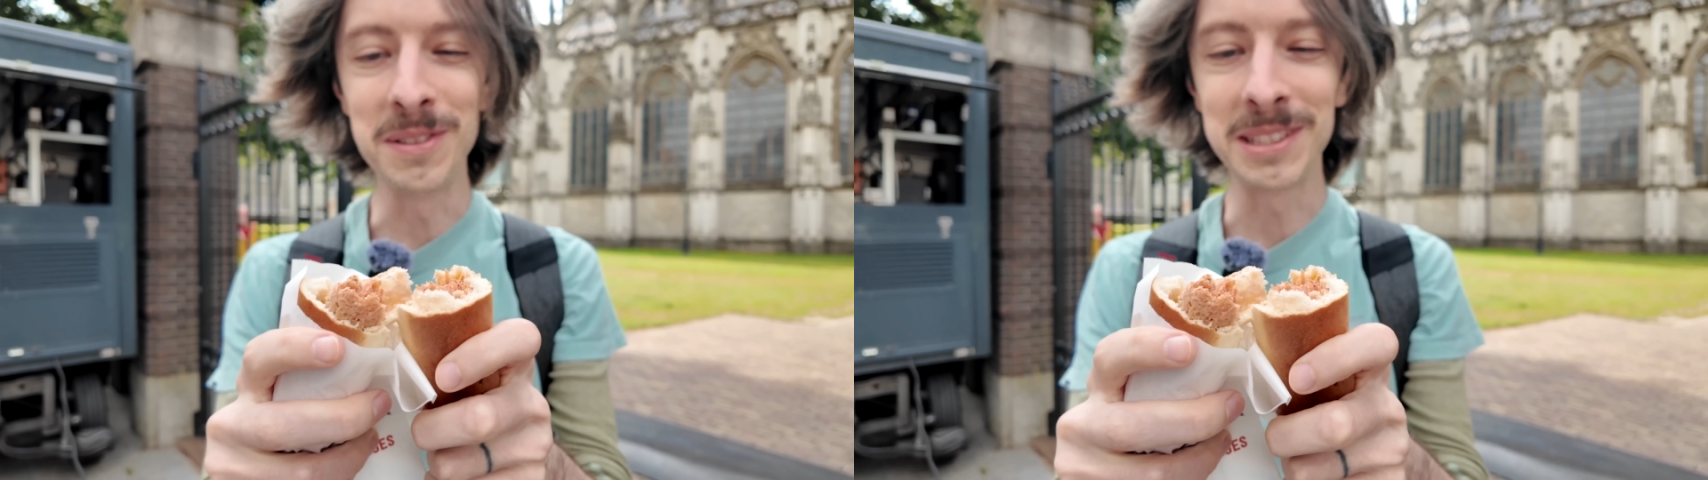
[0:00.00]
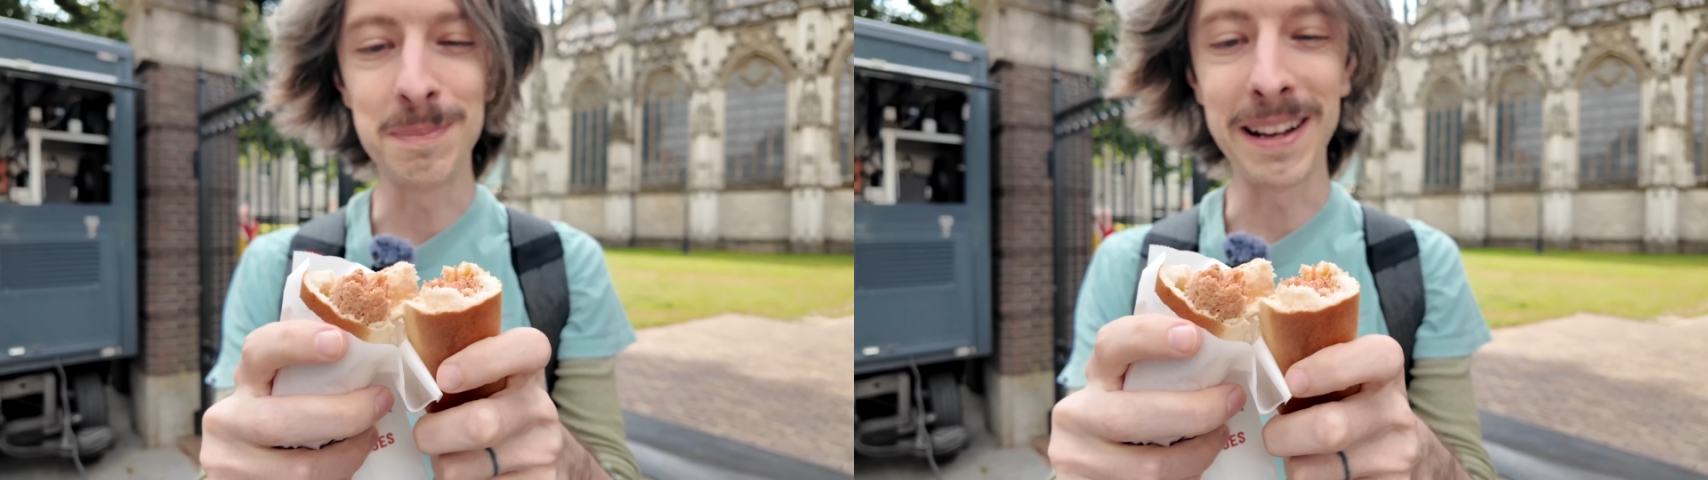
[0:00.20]

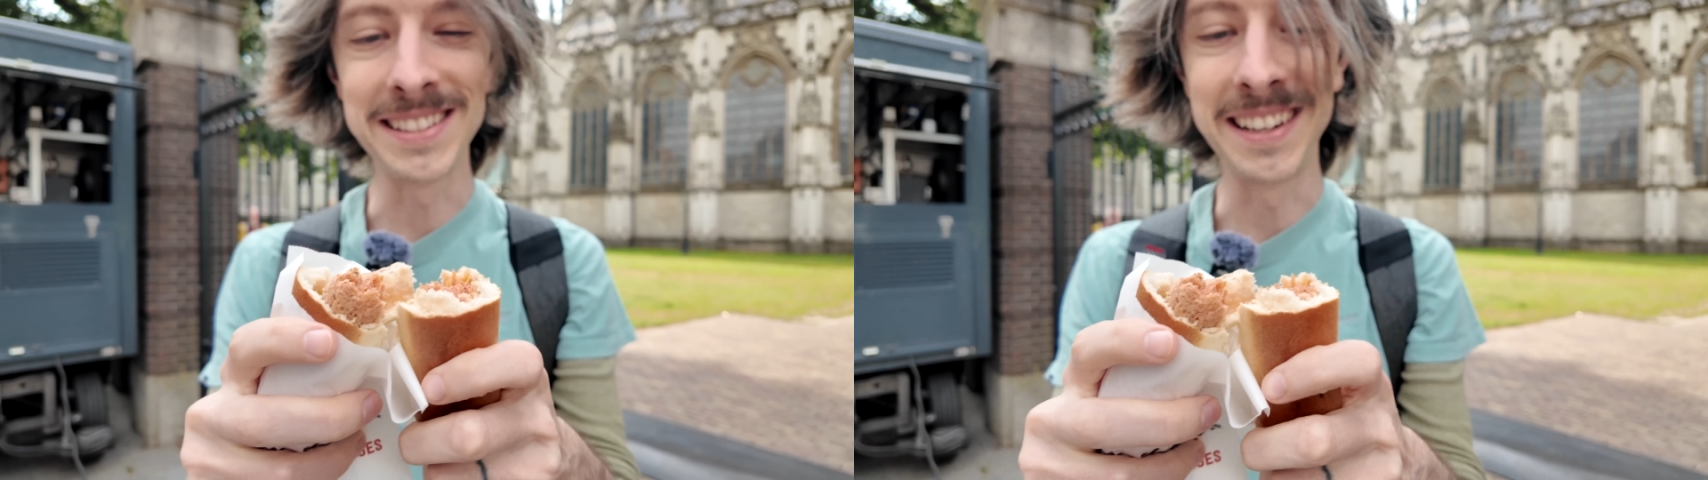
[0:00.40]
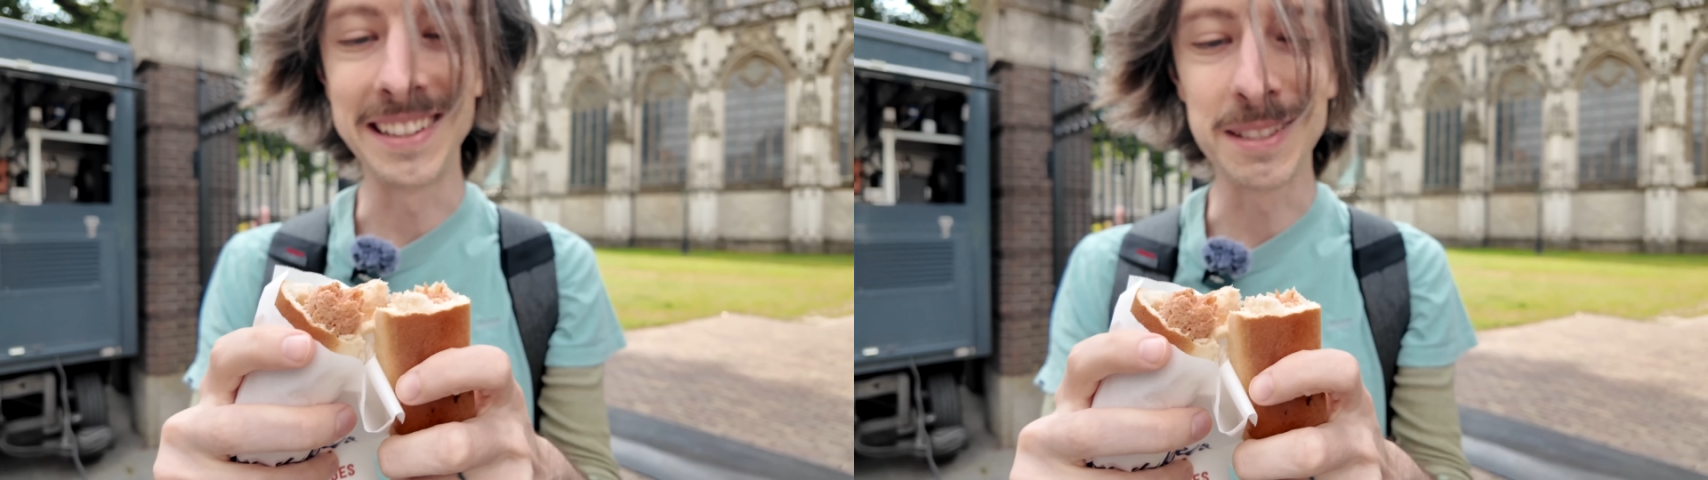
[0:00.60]

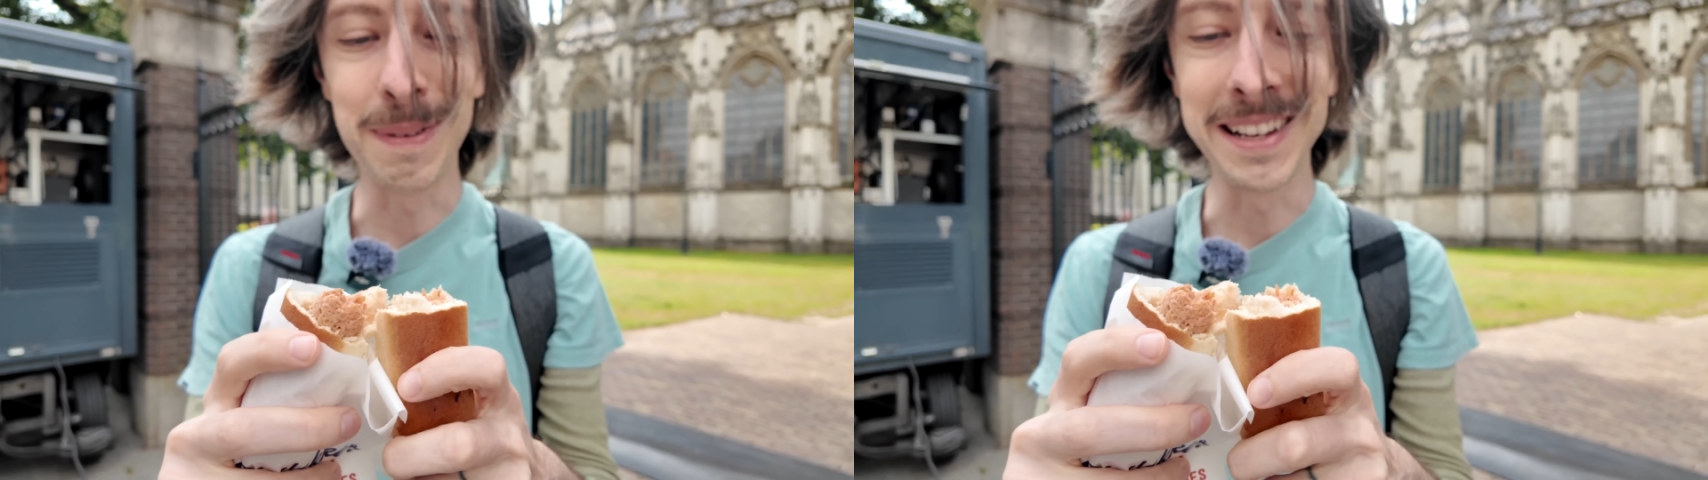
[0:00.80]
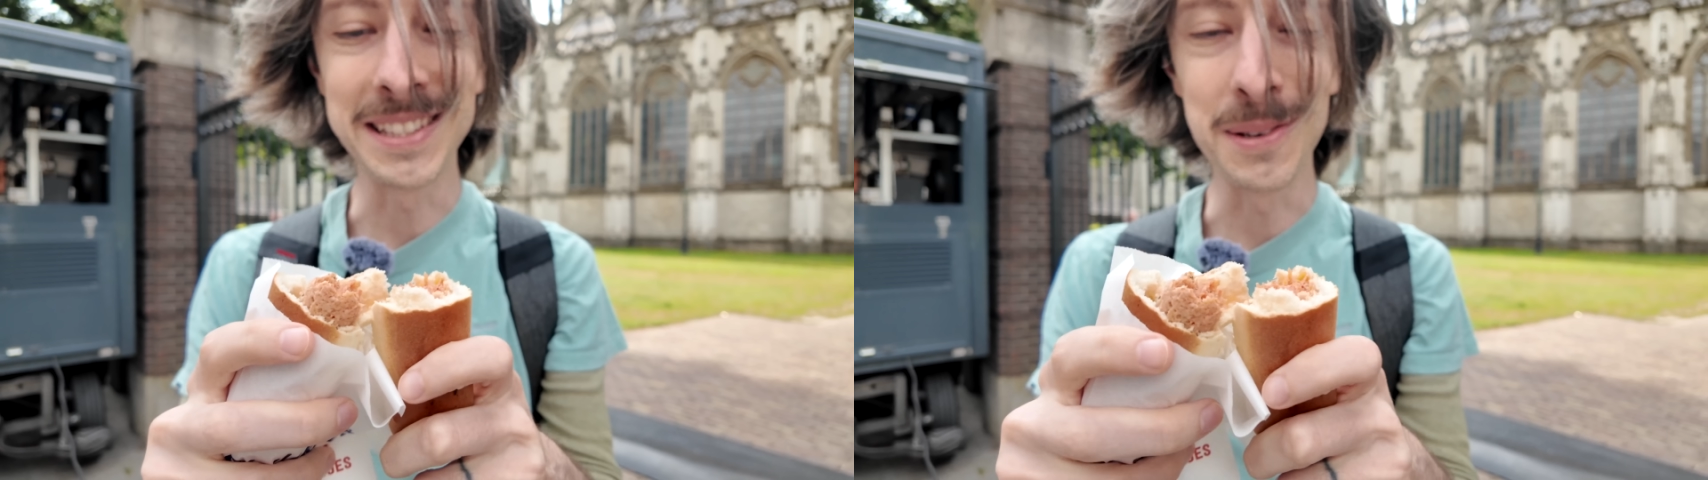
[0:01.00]
expected on a
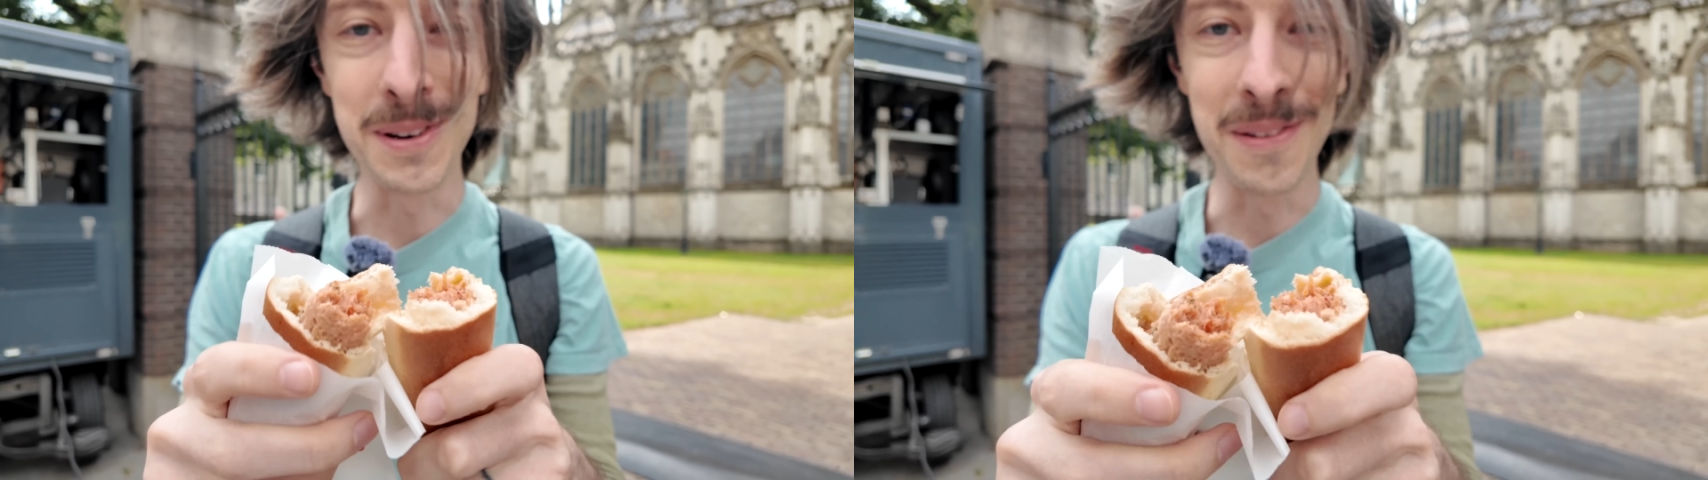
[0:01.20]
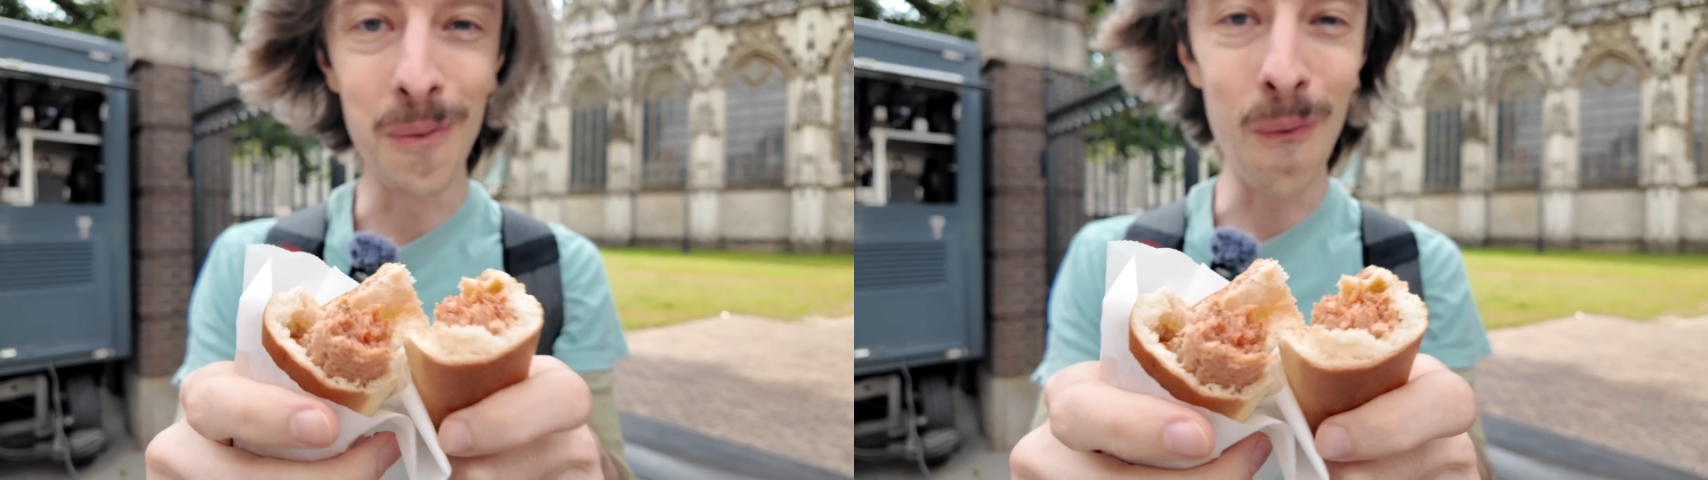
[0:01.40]
spicy
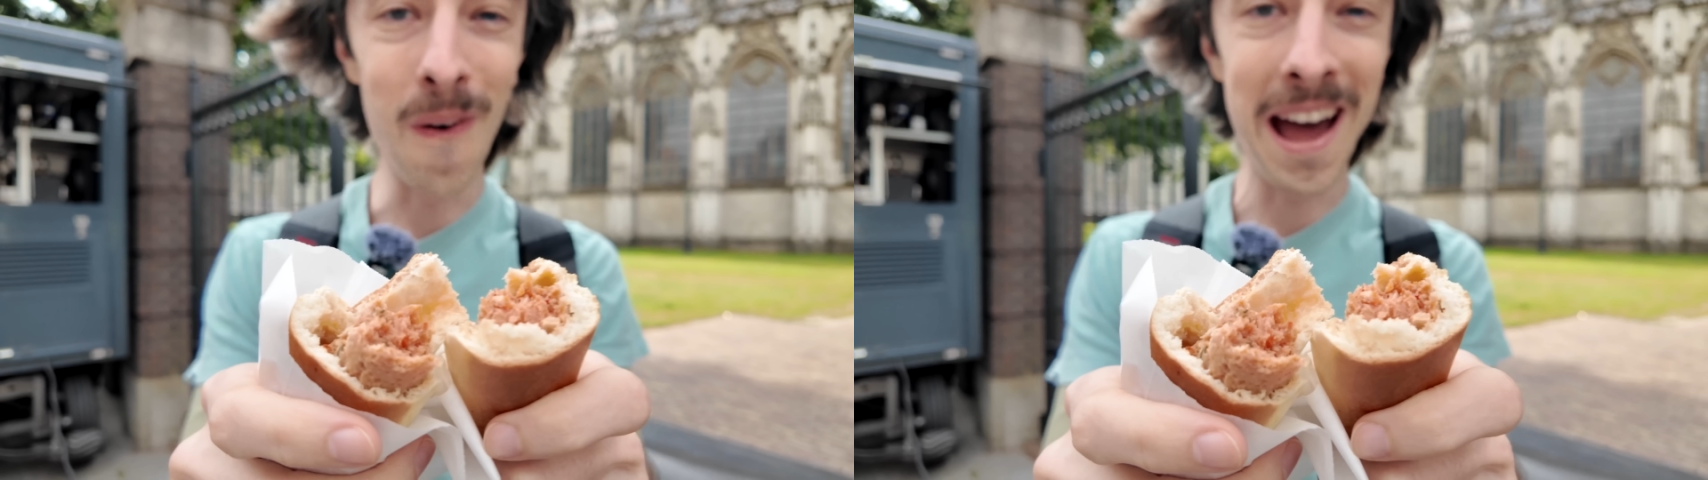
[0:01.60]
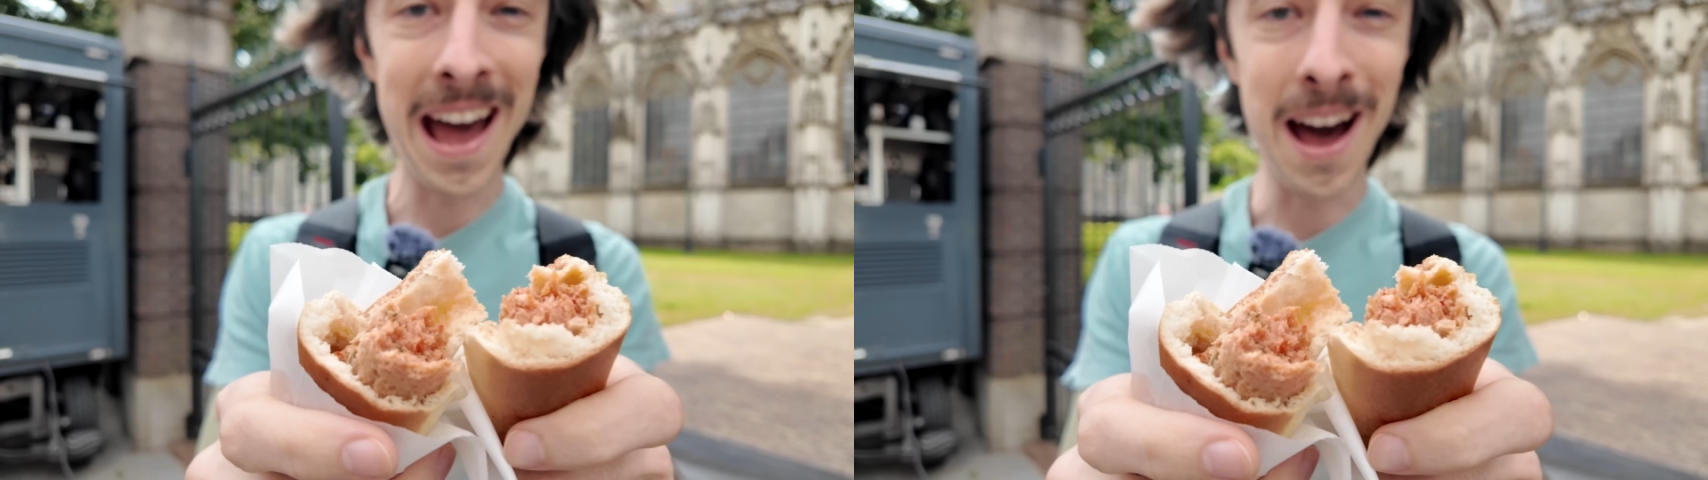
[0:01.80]
one.
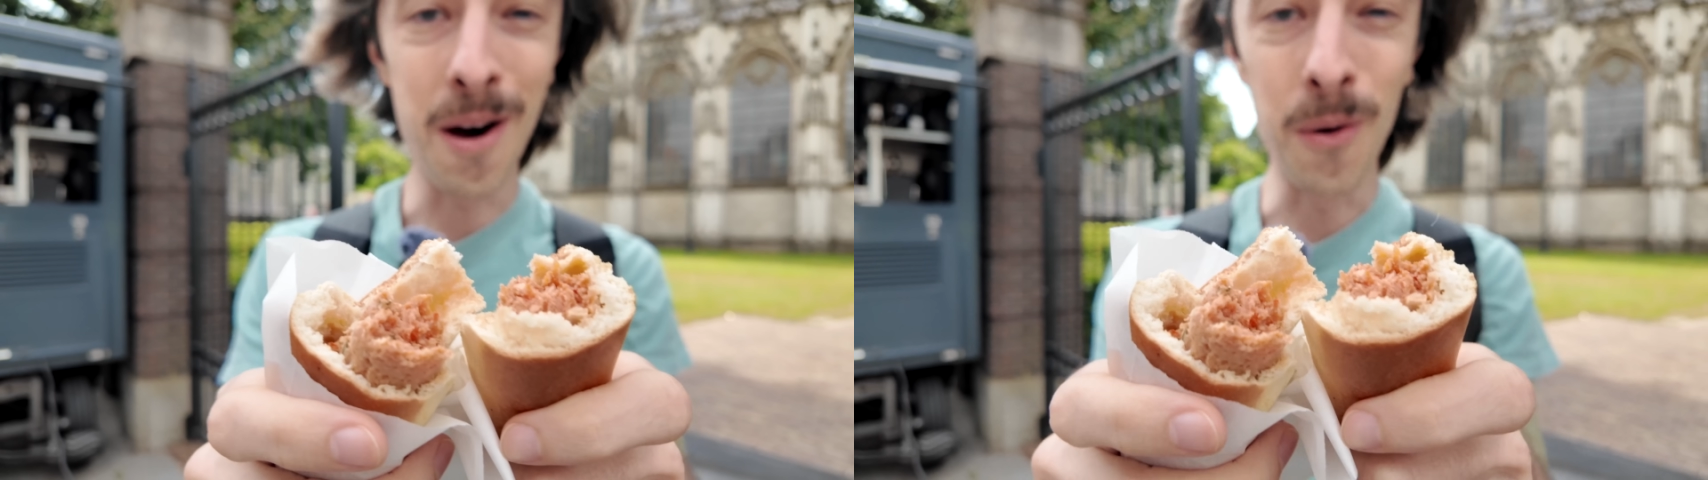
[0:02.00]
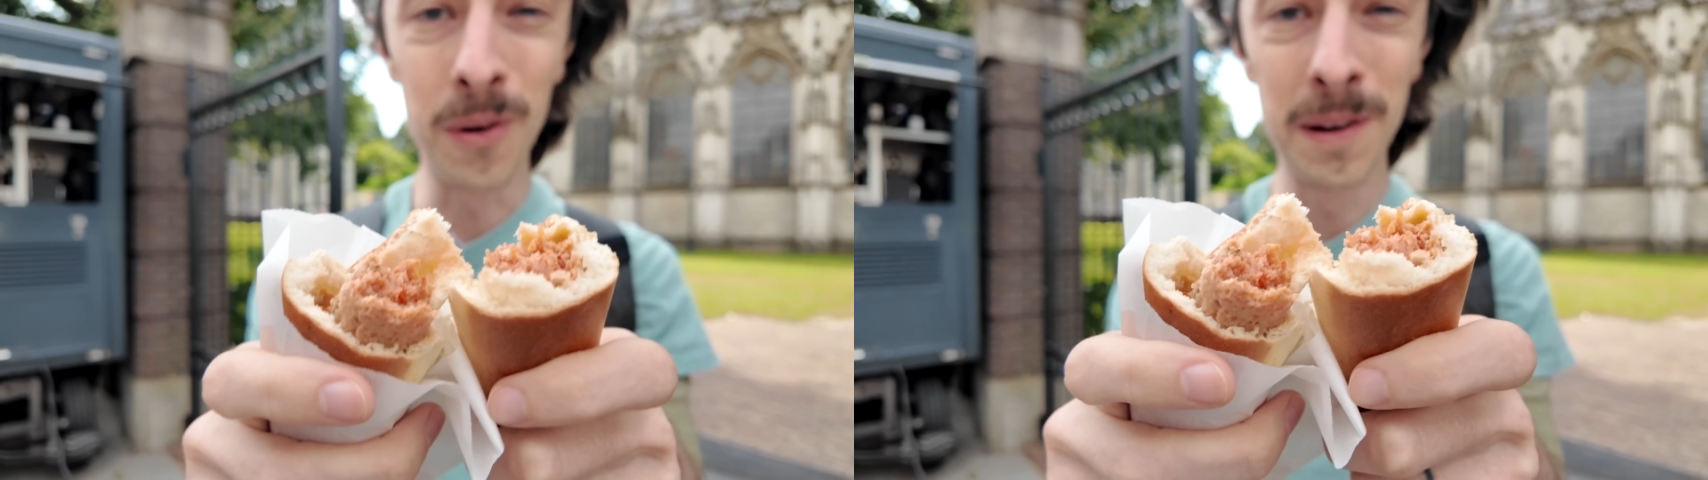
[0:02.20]
Wow.